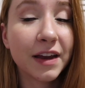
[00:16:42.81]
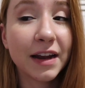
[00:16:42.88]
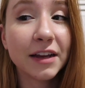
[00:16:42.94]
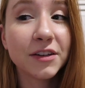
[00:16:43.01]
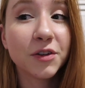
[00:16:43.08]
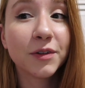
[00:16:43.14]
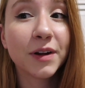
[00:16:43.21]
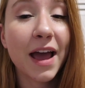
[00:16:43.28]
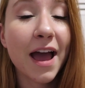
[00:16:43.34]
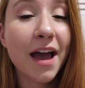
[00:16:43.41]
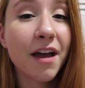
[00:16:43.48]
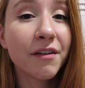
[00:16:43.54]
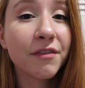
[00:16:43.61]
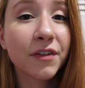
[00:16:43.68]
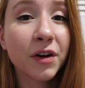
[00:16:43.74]
and I don't
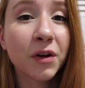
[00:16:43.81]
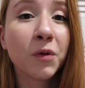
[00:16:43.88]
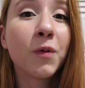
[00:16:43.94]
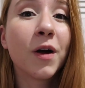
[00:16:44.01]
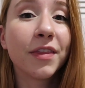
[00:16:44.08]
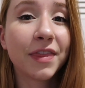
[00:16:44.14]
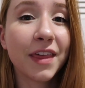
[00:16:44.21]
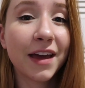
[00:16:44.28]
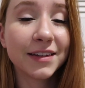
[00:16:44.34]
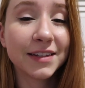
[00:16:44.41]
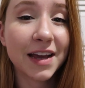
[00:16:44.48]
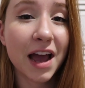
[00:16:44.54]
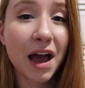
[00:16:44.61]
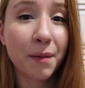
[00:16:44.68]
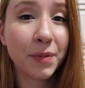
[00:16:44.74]
ever want that
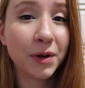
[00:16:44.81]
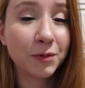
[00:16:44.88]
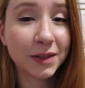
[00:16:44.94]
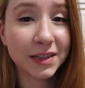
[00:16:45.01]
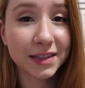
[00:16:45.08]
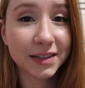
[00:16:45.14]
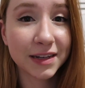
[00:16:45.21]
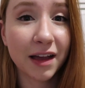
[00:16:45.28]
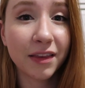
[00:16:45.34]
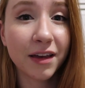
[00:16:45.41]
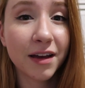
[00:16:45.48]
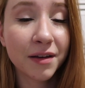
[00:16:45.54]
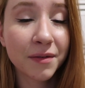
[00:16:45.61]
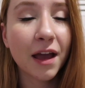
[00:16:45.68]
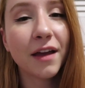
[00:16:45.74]
to happen with Stella.